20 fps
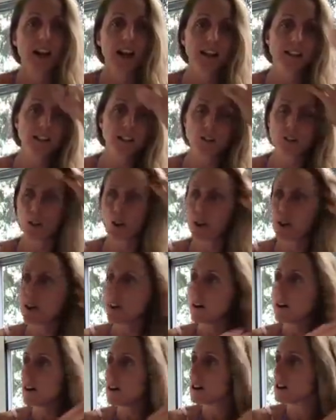And
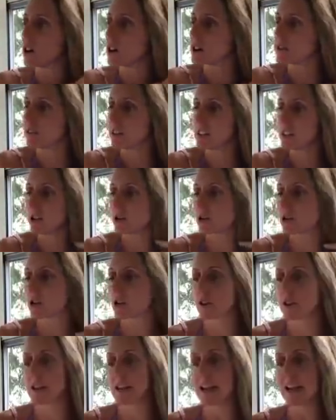so a lot of it you'll
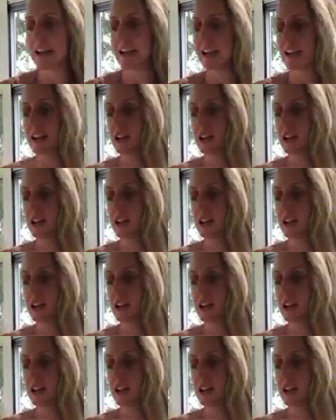create,